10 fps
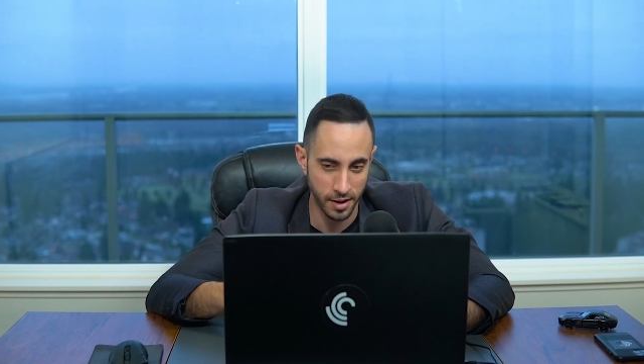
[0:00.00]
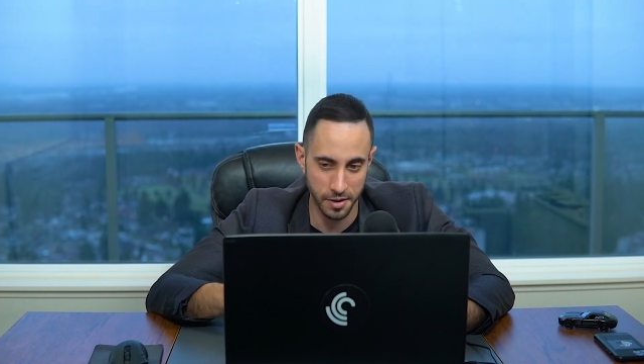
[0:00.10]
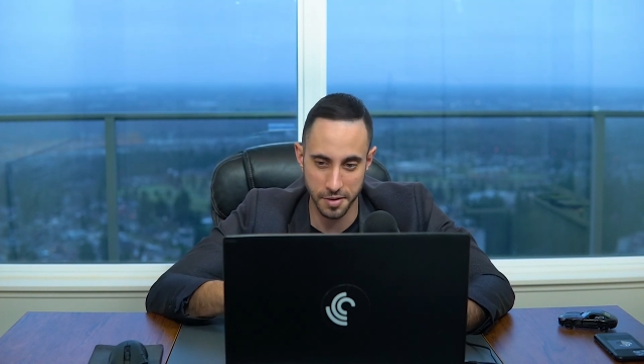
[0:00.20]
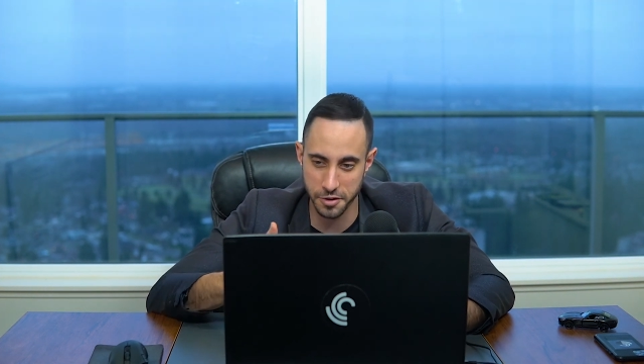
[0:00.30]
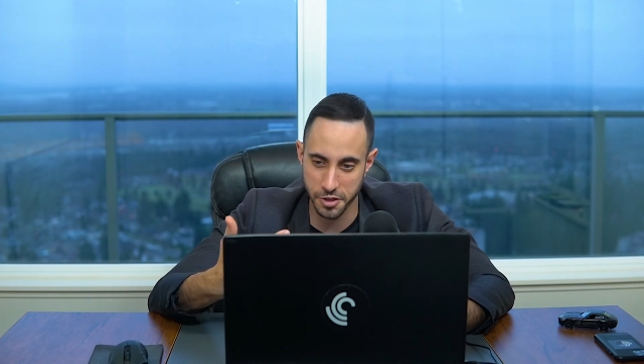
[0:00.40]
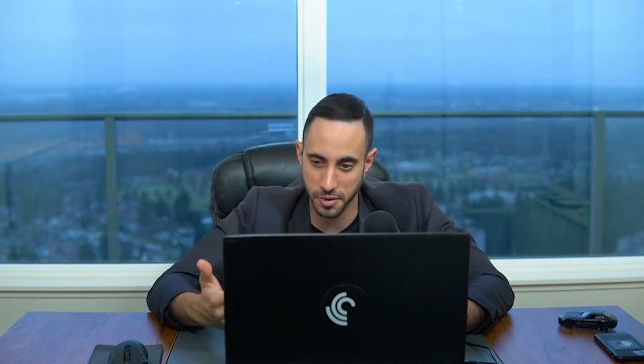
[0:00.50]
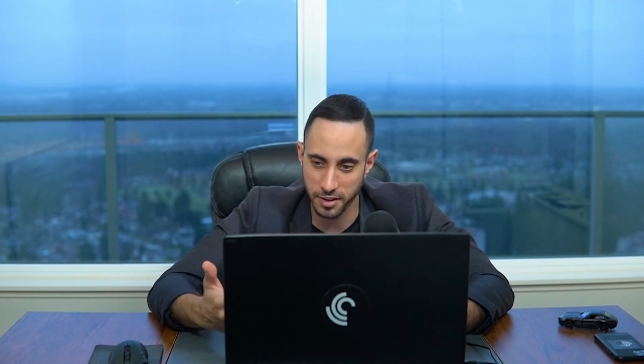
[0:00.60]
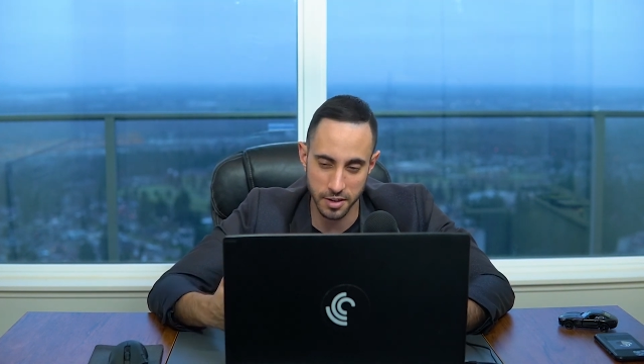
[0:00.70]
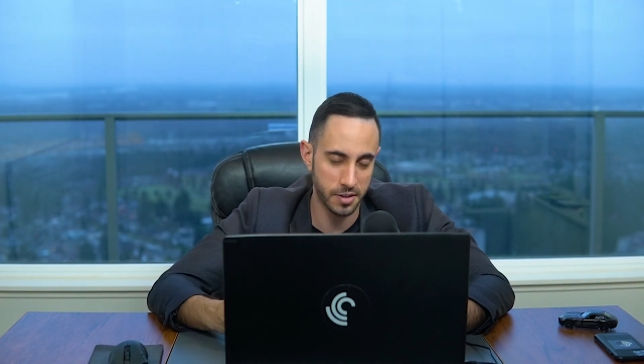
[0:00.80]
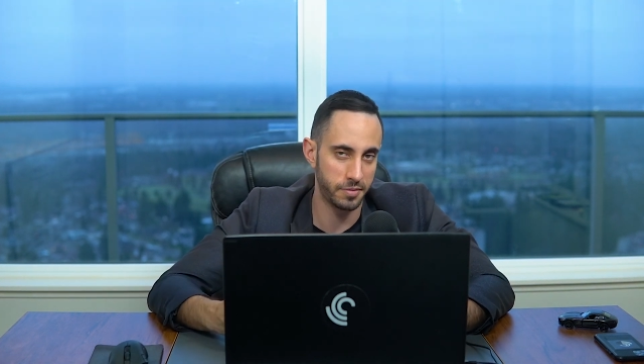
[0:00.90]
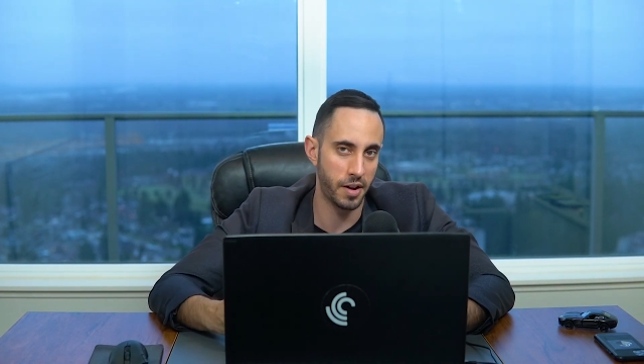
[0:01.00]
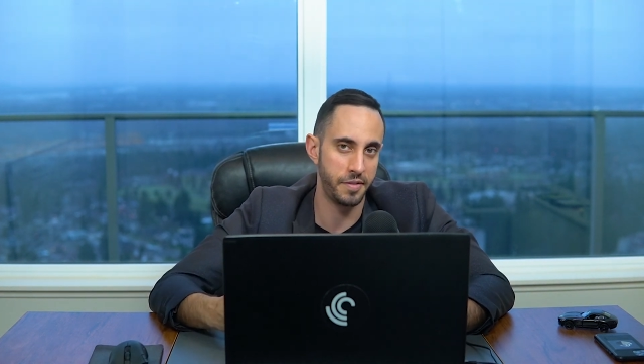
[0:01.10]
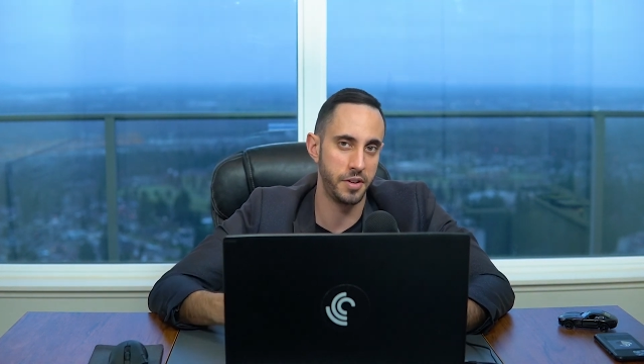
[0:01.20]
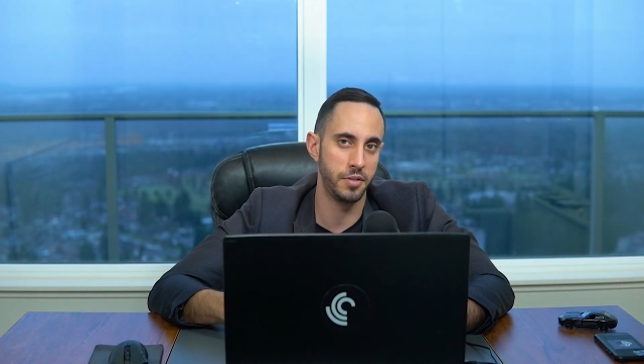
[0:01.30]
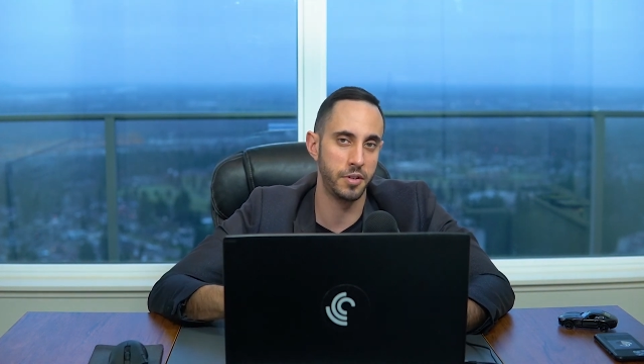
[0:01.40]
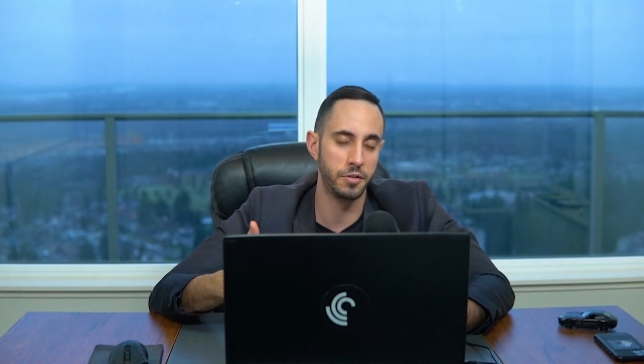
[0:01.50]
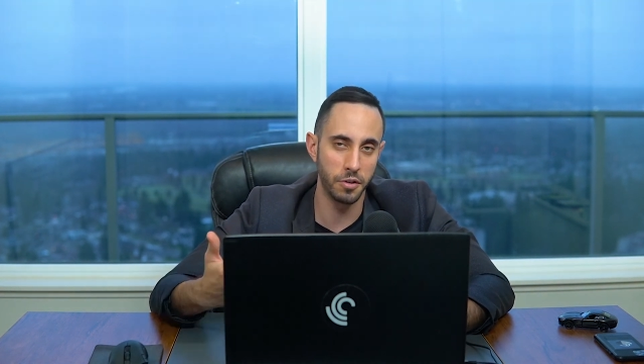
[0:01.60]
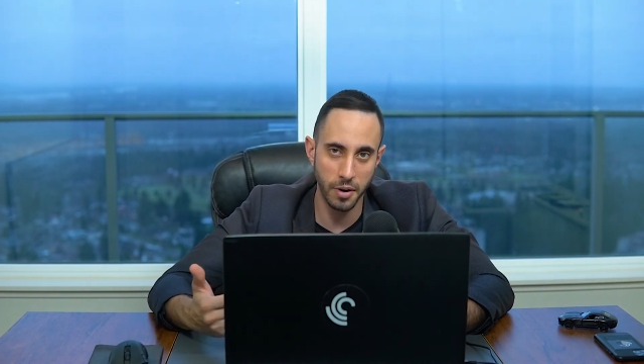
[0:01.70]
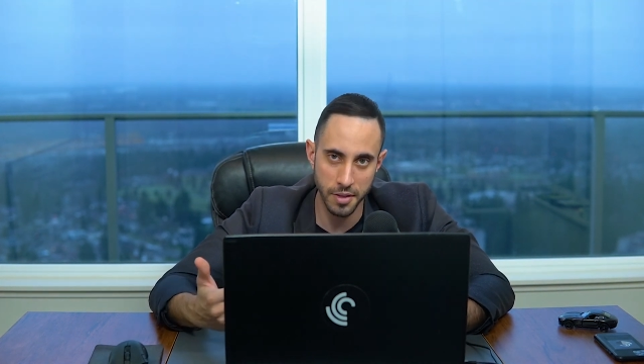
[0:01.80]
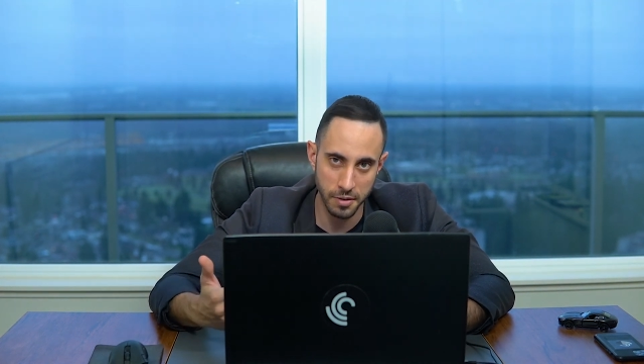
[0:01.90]
And they're showing lots of revenue. They're
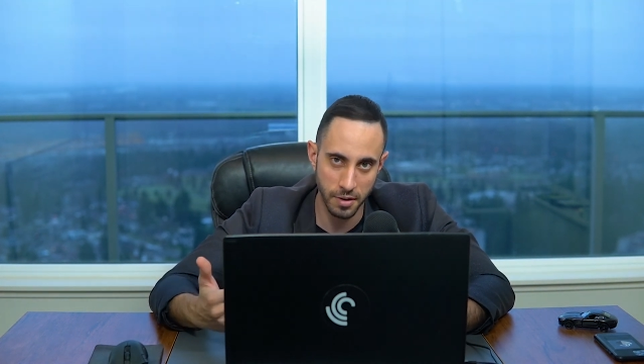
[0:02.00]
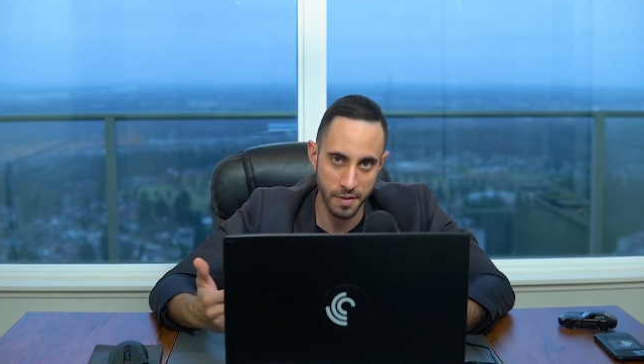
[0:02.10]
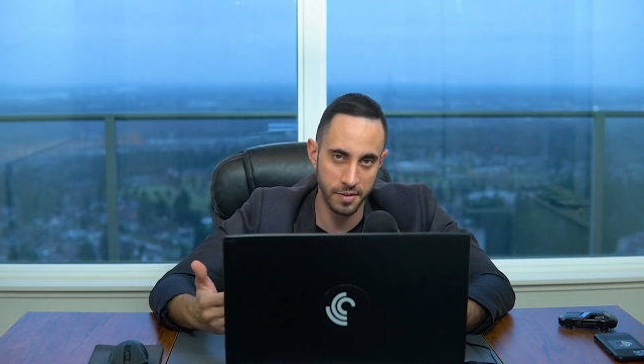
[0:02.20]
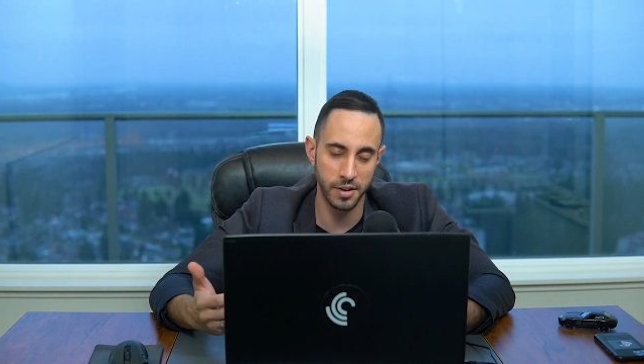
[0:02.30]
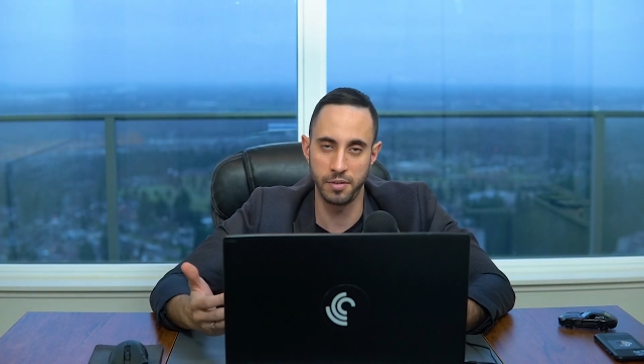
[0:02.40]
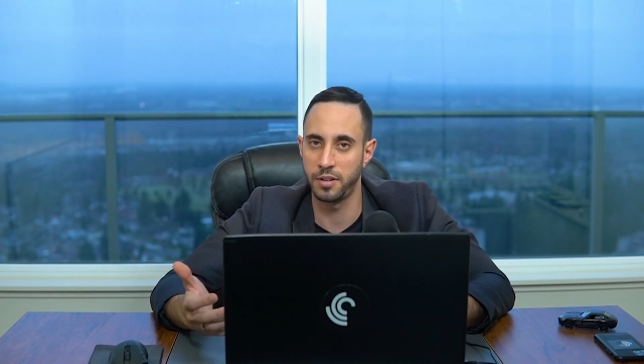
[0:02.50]
growing their revenue.